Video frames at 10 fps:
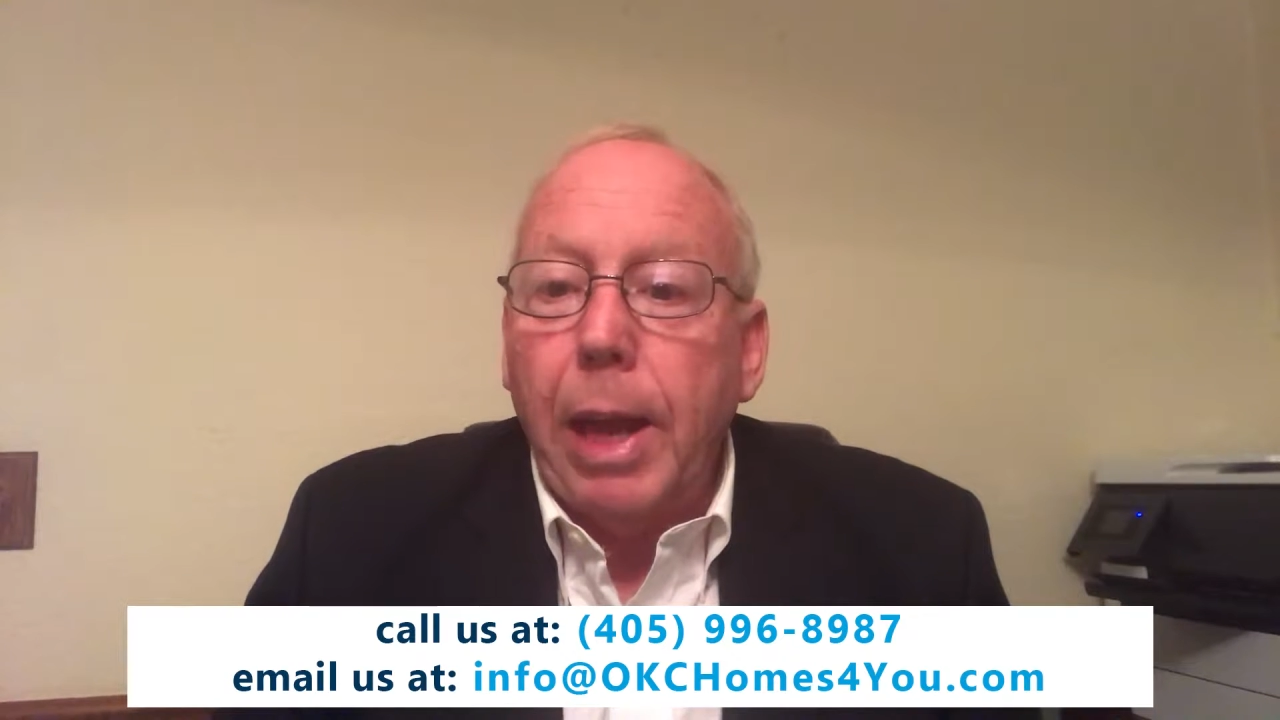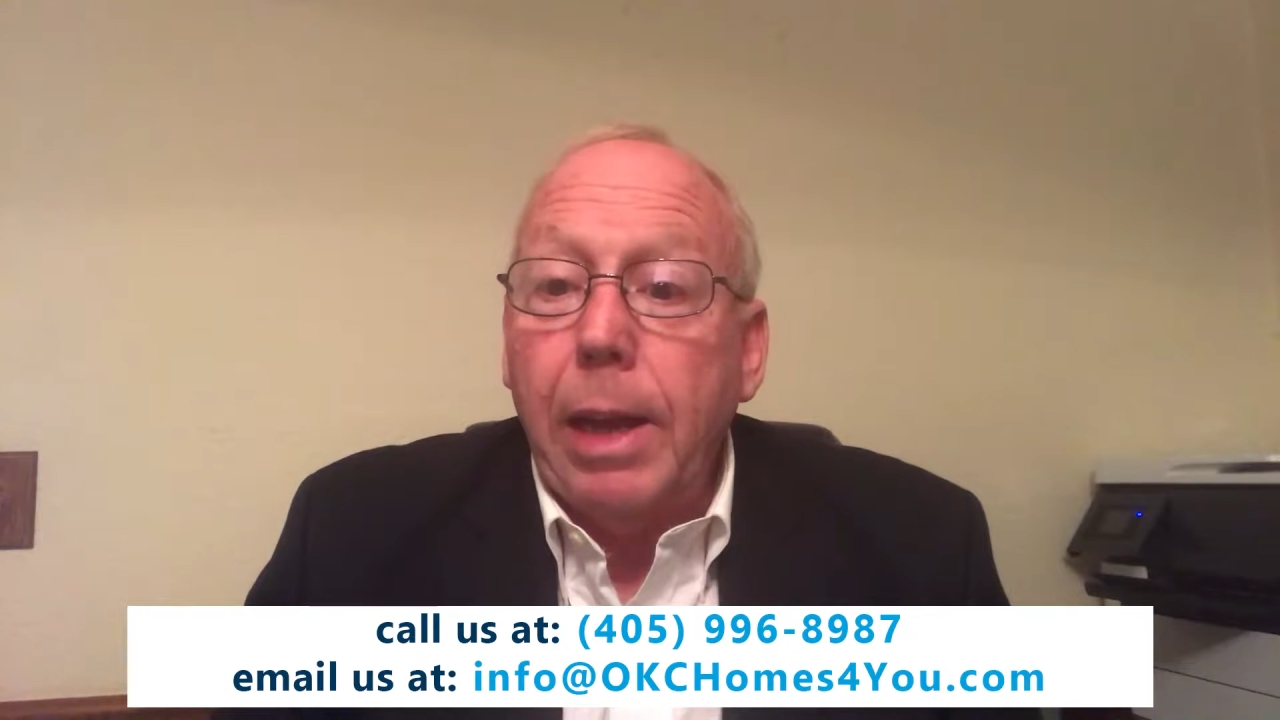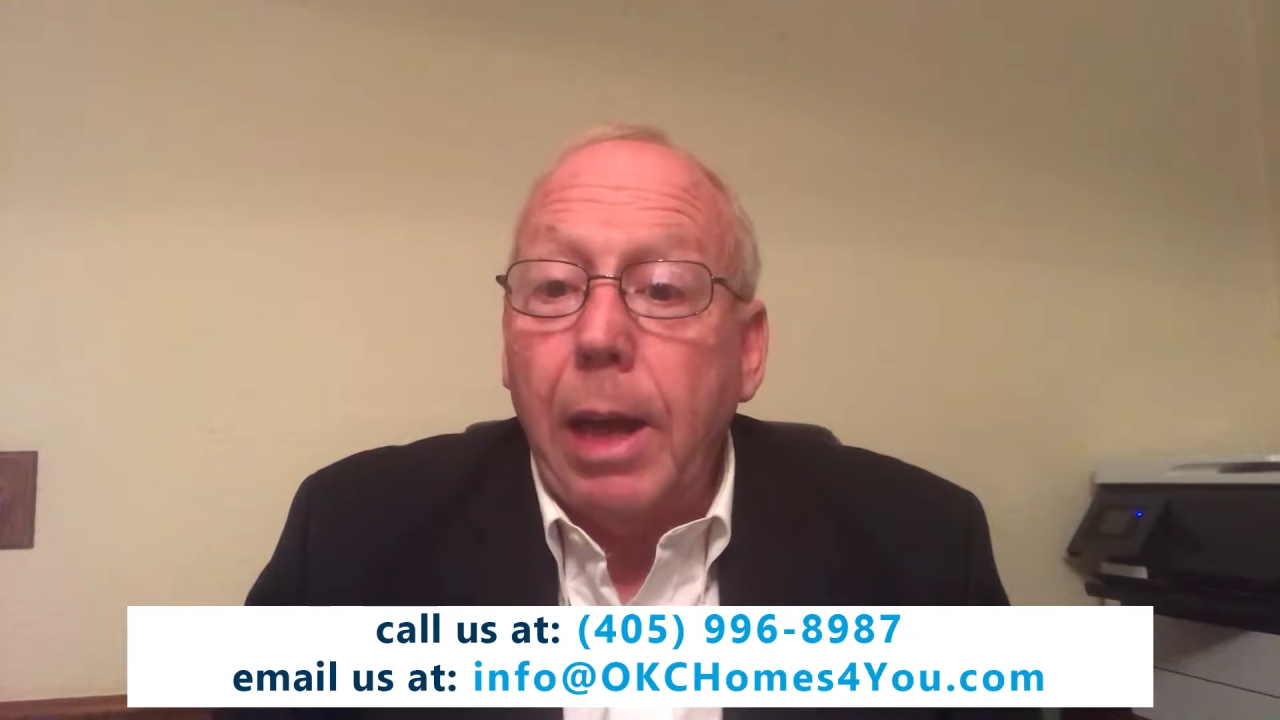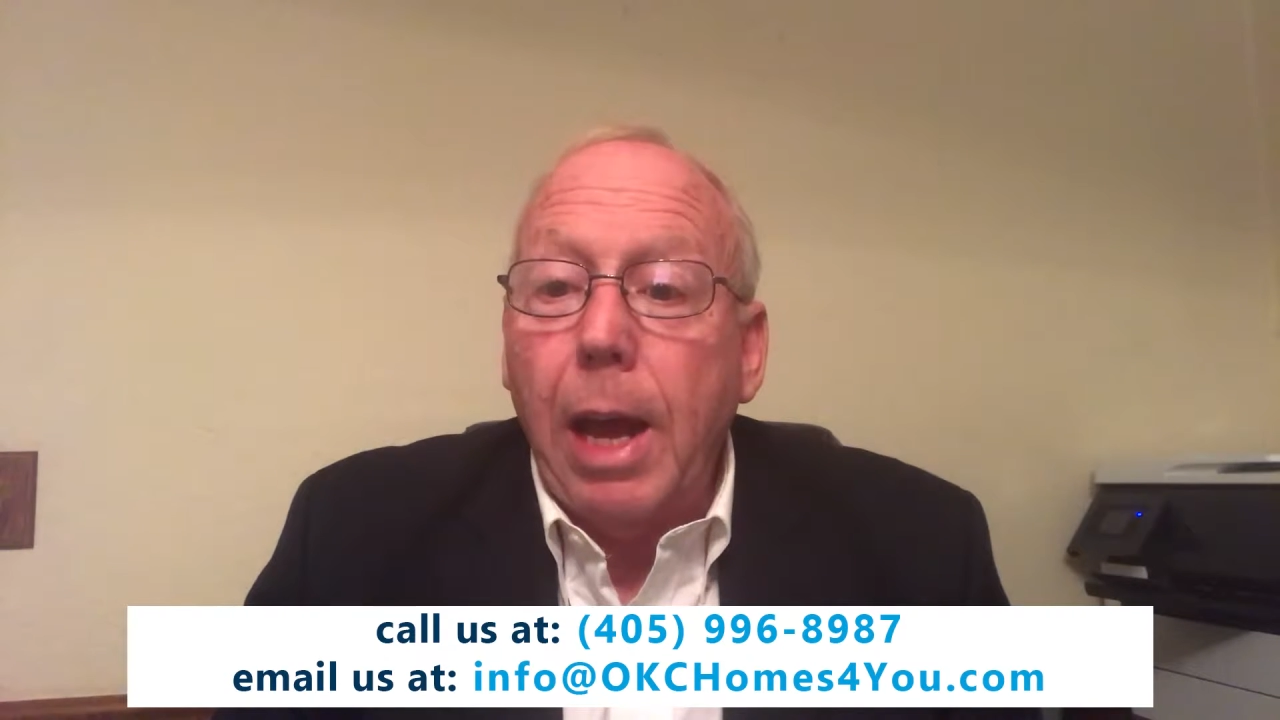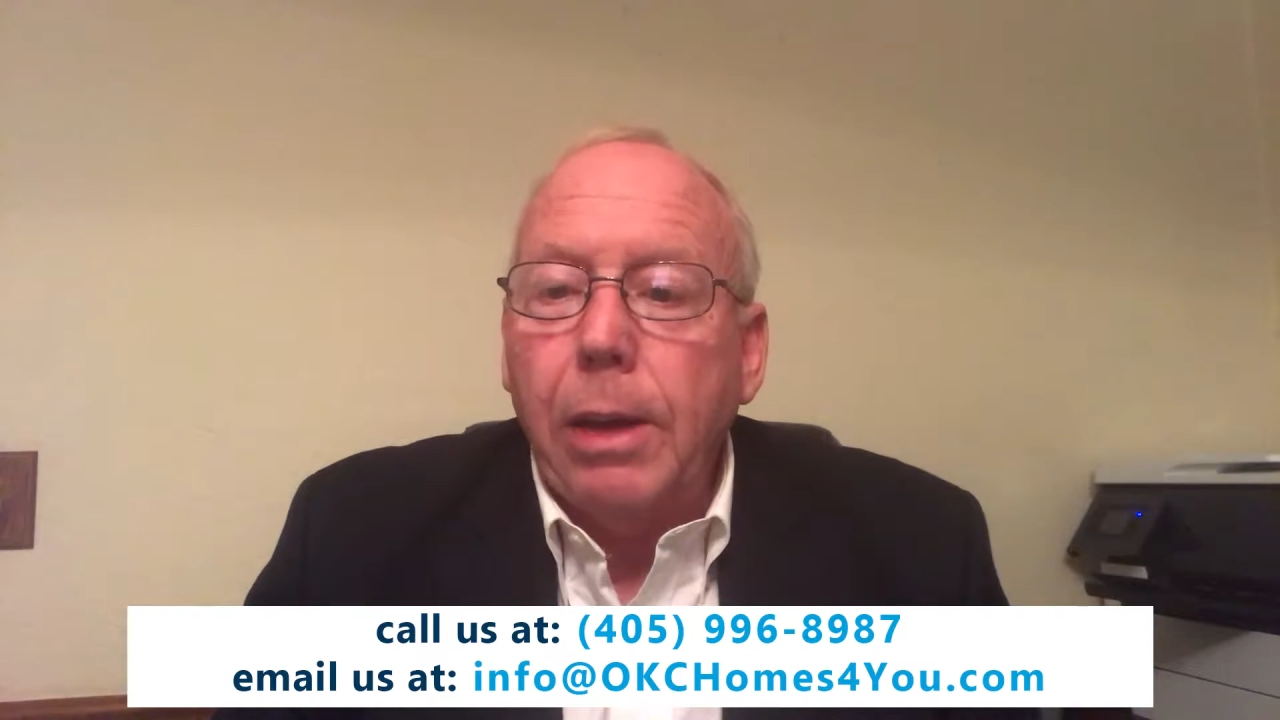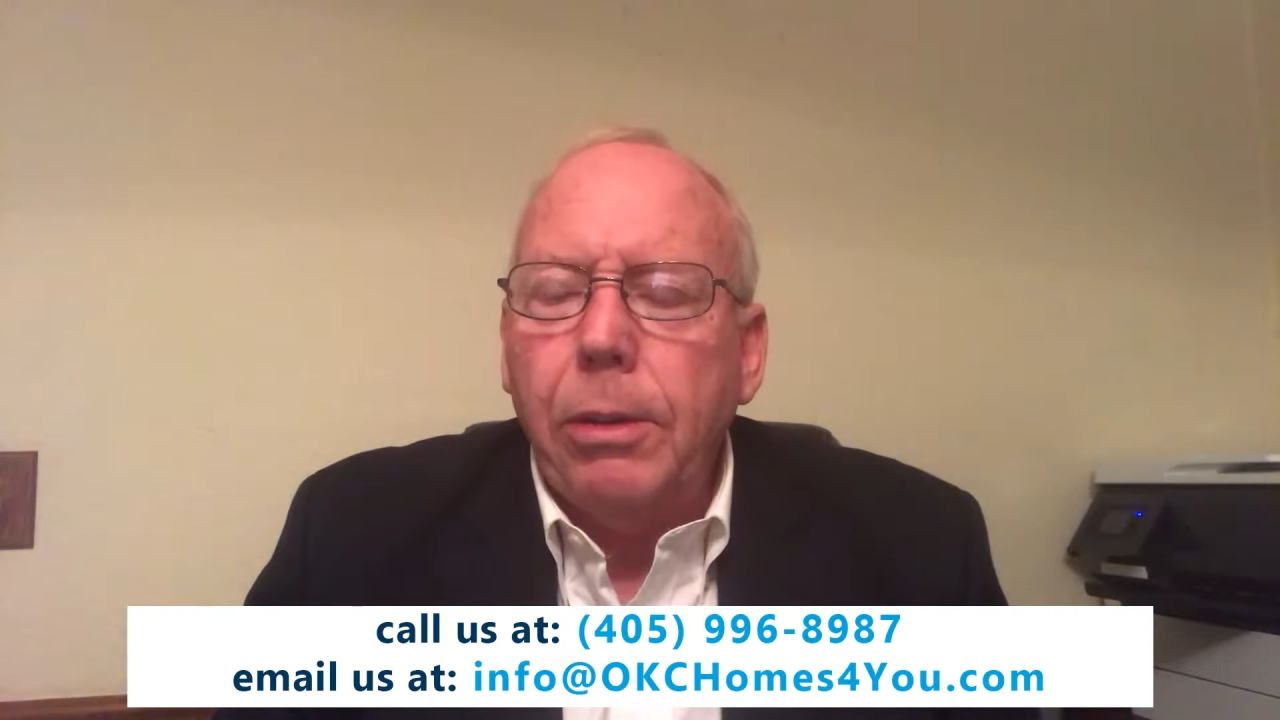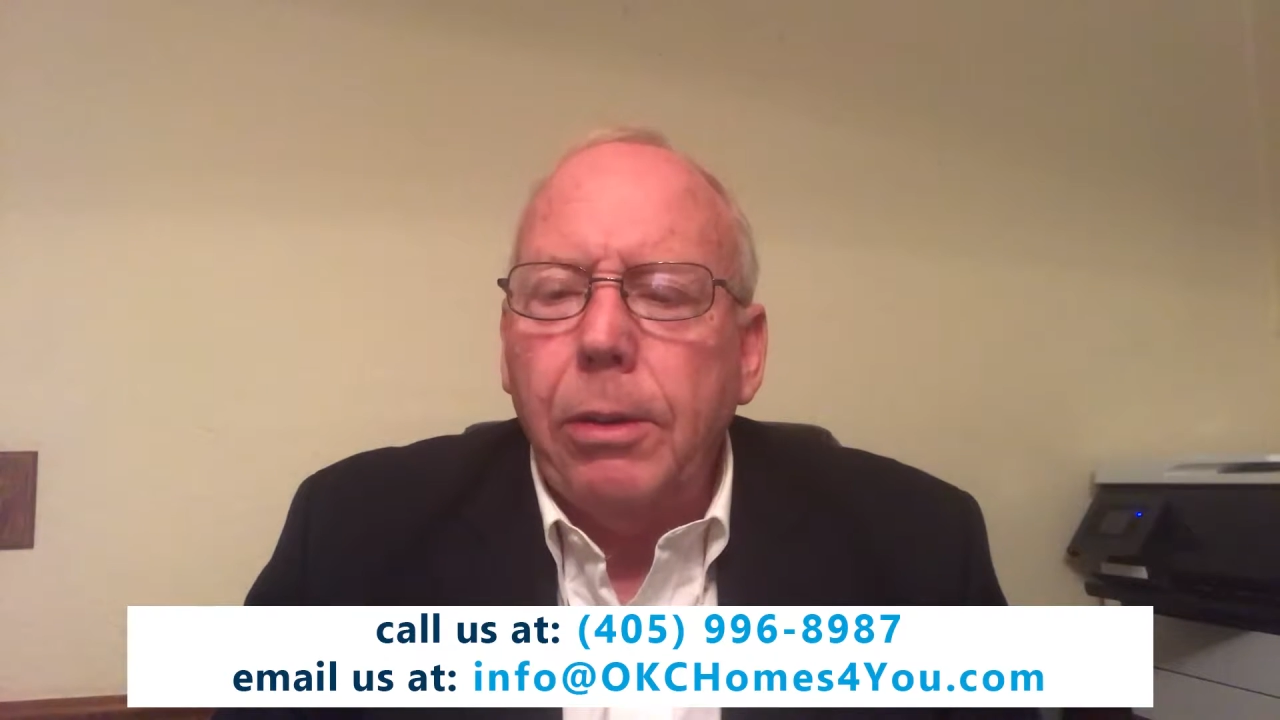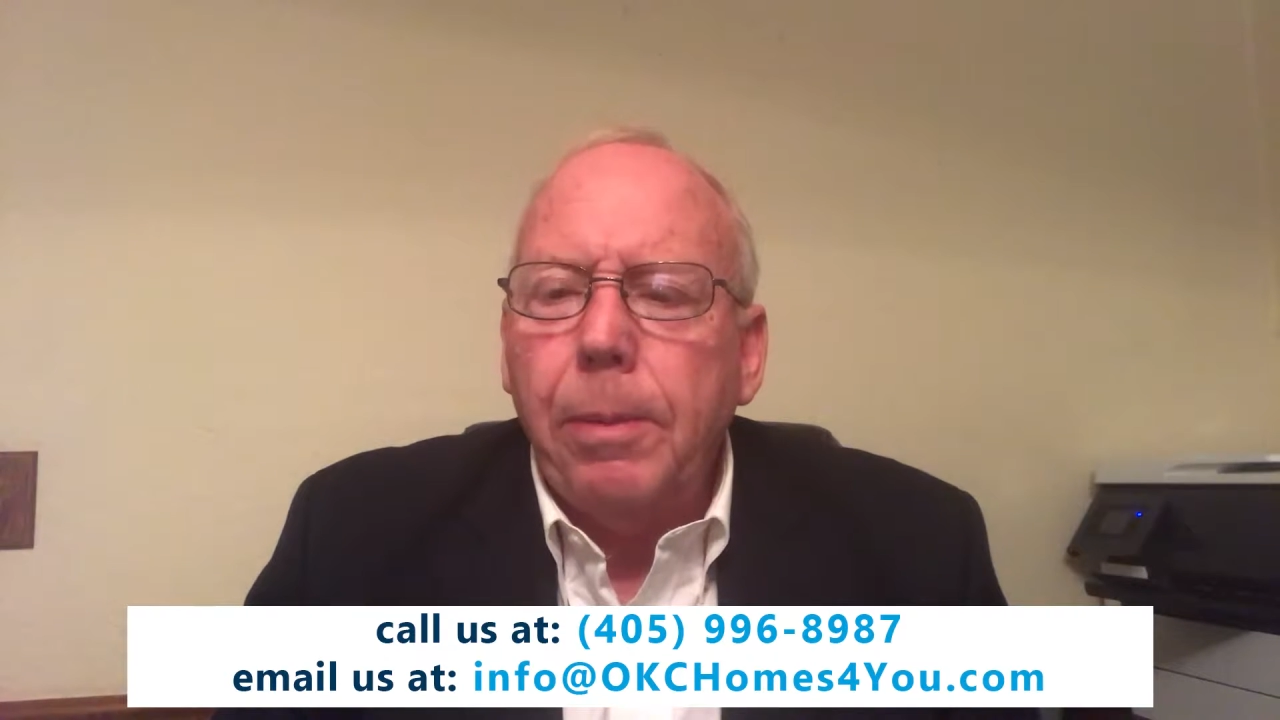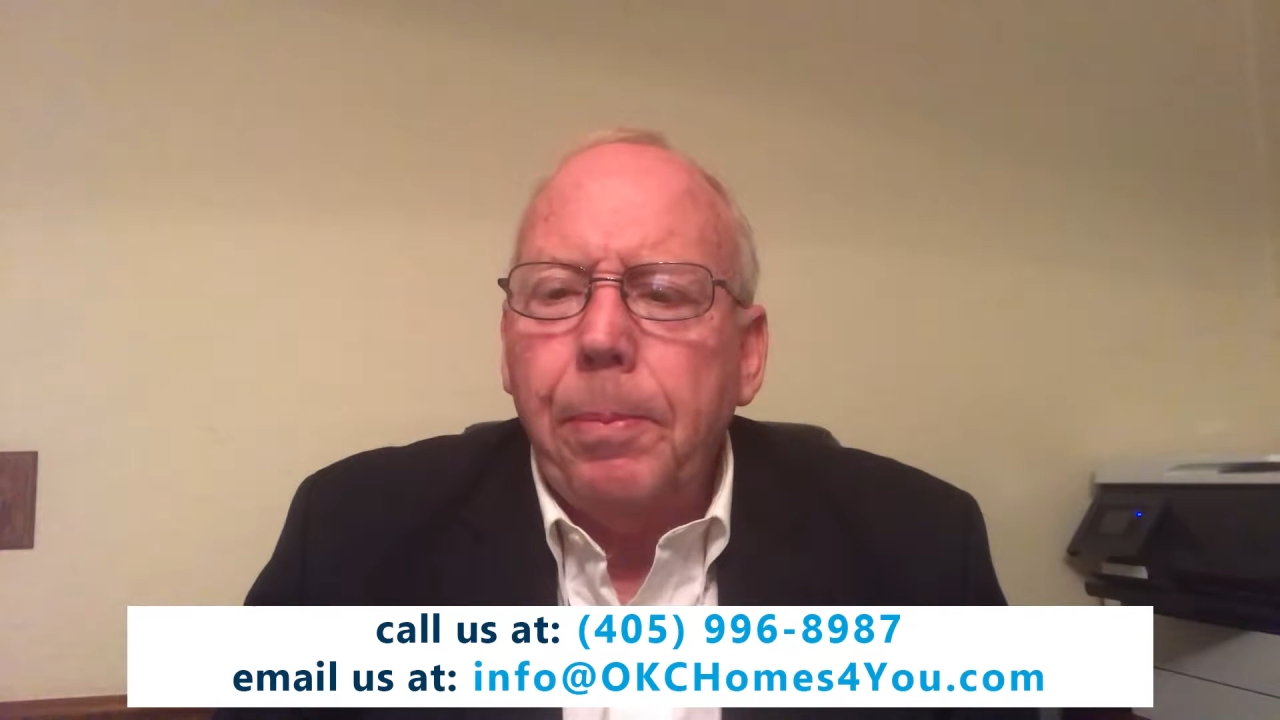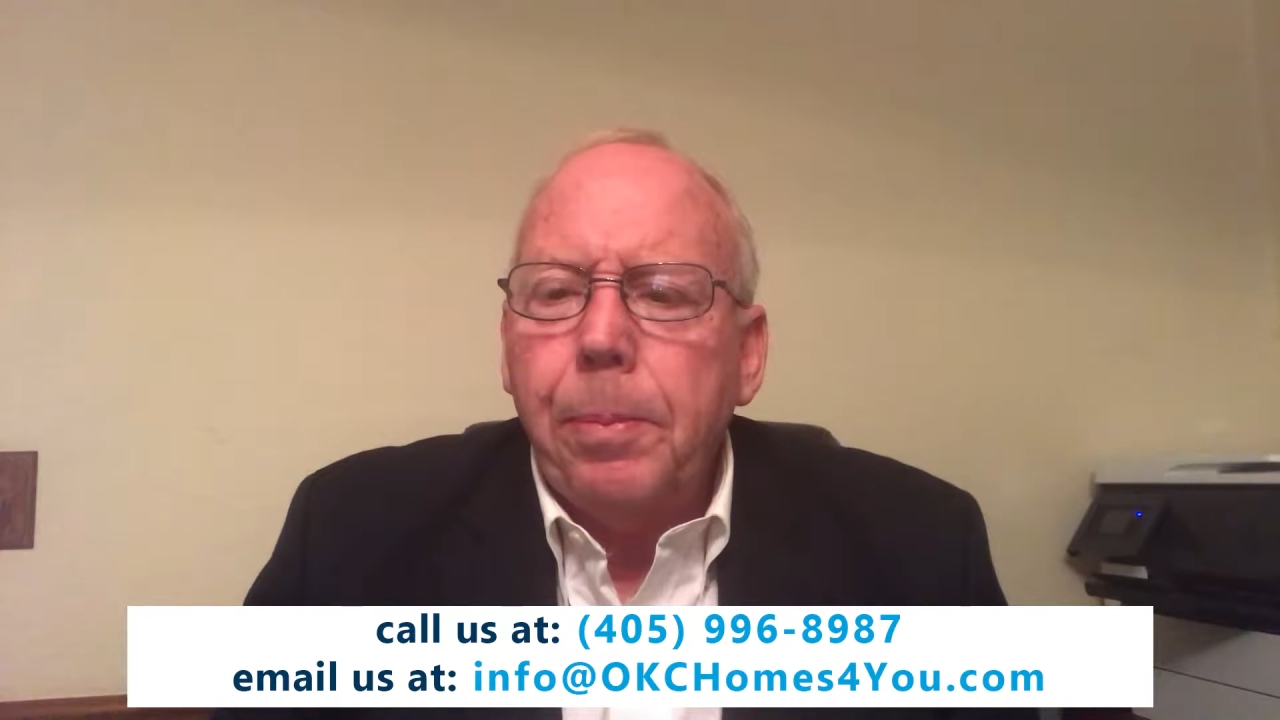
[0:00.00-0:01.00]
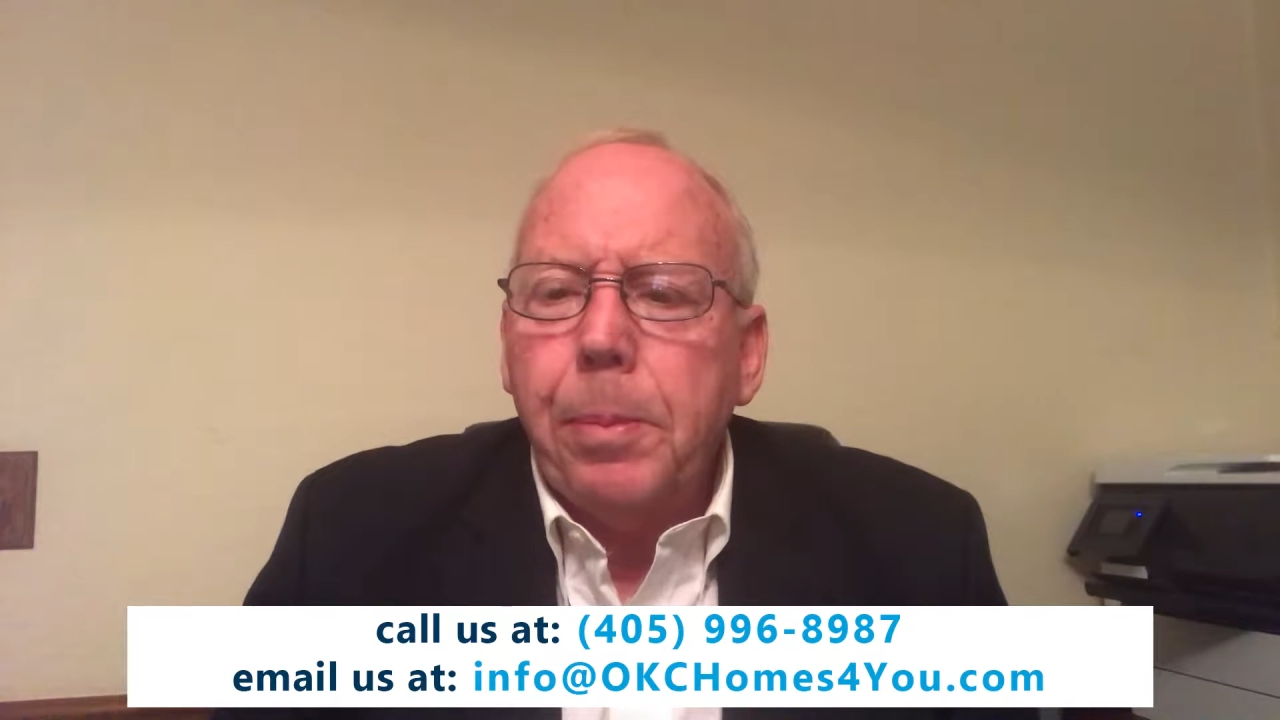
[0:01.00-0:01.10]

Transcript: and ice.